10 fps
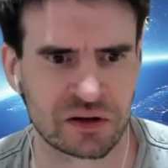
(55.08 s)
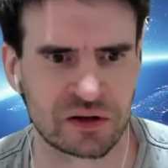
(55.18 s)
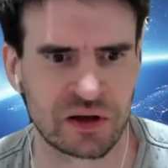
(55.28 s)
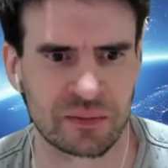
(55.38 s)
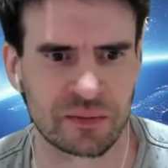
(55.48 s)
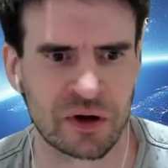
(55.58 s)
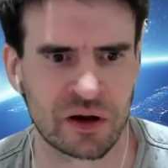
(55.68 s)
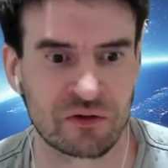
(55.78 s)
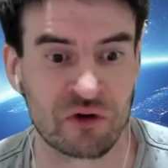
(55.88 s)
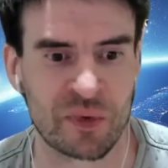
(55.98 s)
Yep,
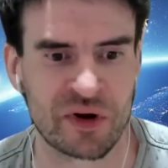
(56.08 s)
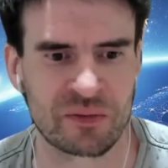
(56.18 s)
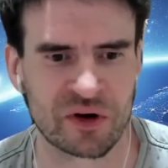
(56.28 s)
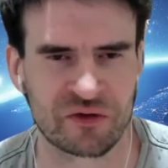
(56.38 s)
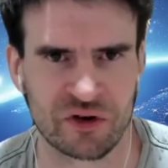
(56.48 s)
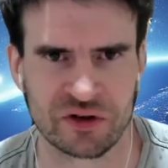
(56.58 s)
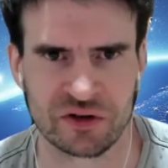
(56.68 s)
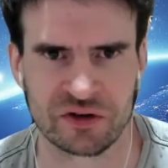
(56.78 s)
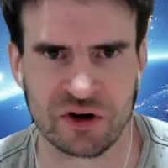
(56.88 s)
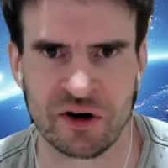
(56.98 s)
Robin
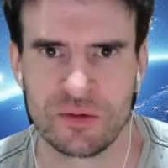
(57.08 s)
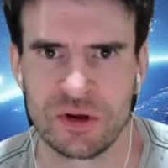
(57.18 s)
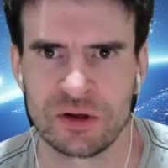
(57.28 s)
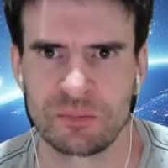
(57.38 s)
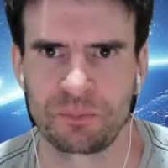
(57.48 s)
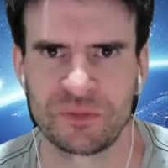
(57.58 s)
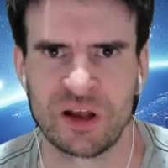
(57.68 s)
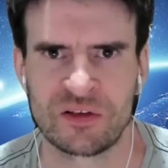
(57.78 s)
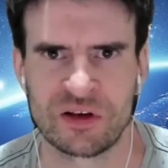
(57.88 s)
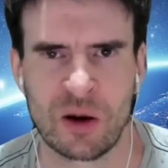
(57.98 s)
MacPherson, sorry.
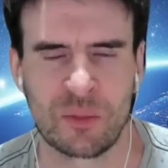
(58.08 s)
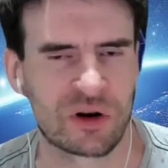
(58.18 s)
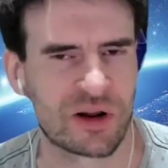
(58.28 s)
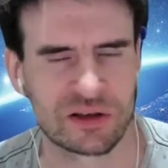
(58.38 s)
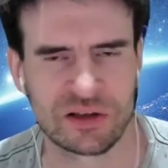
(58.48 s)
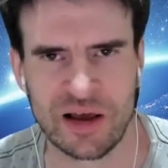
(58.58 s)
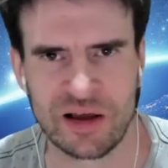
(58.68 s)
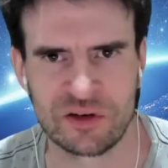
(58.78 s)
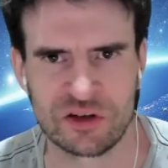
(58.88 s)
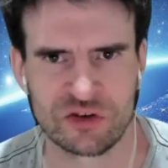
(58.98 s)
I'll put a link to that
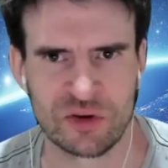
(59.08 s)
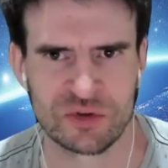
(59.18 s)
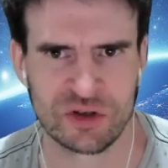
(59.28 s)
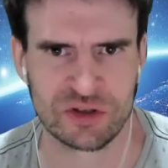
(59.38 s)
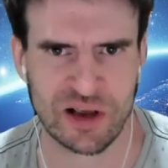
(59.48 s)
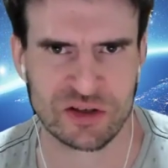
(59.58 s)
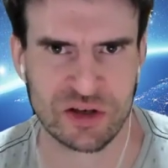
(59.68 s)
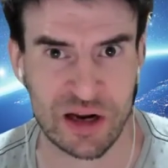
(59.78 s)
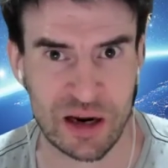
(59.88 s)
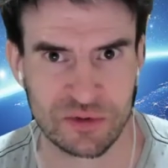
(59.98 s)
in the description. So he's
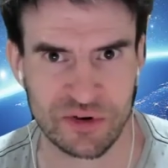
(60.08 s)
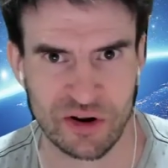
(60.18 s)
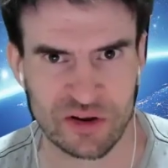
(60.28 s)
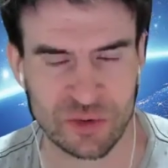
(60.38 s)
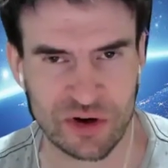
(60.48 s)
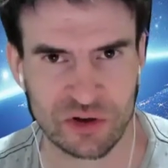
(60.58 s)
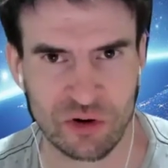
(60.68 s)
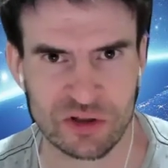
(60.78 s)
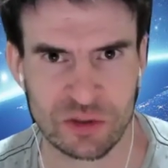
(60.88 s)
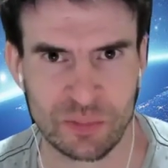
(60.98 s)
got a couple of videos where he
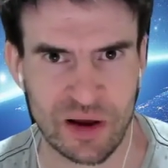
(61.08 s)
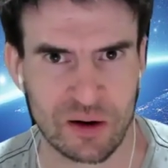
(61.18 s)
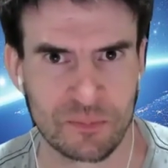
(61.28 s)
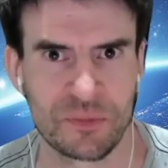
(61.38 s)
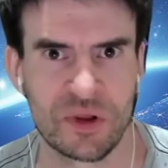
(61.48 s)
talks about